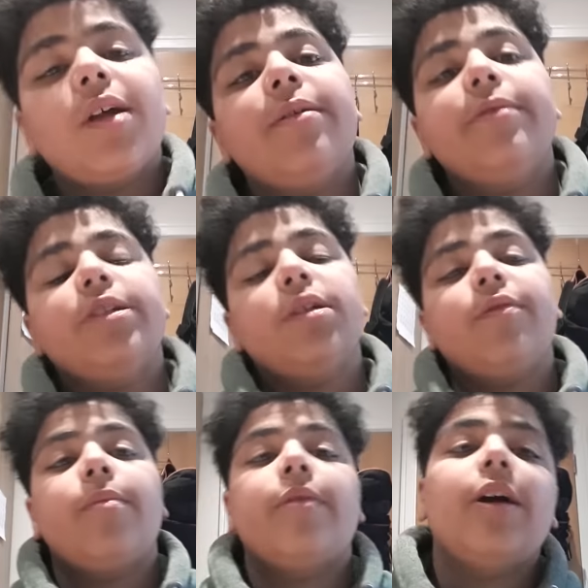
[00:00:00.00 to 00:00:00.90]
and I'm originally
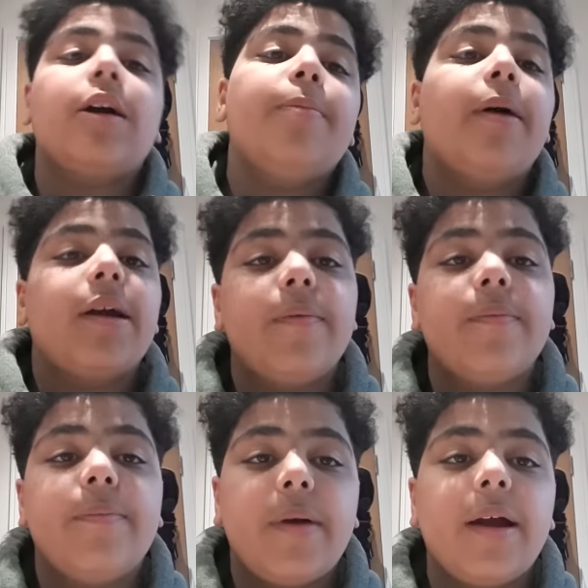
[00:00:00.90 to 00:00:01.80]
from Iraq, but
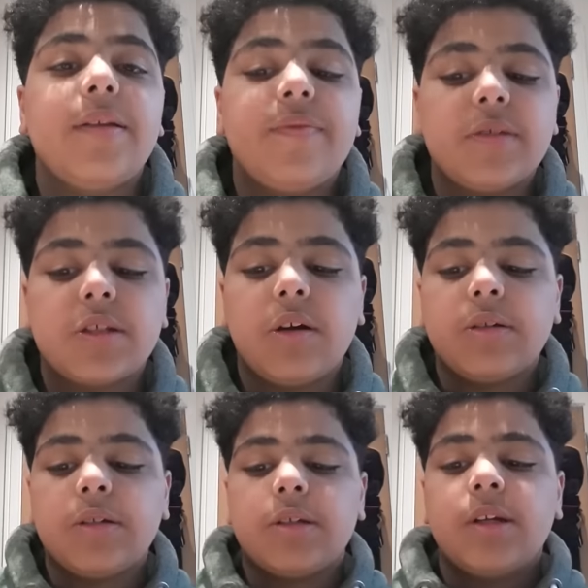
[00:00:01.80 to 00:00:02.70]
I live in
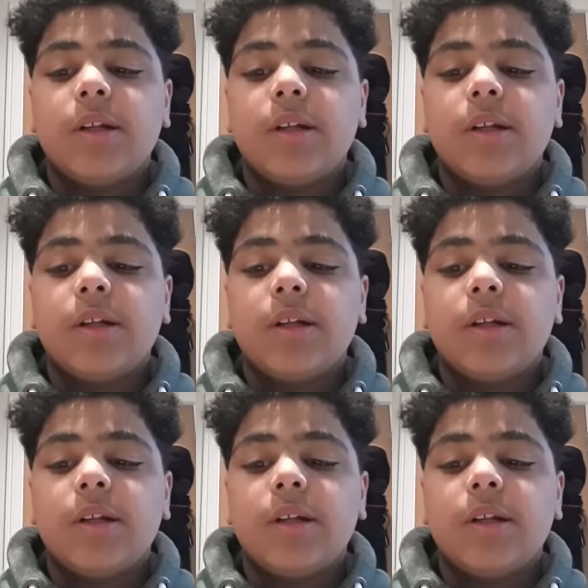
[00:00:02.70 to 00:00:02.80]
Scotland.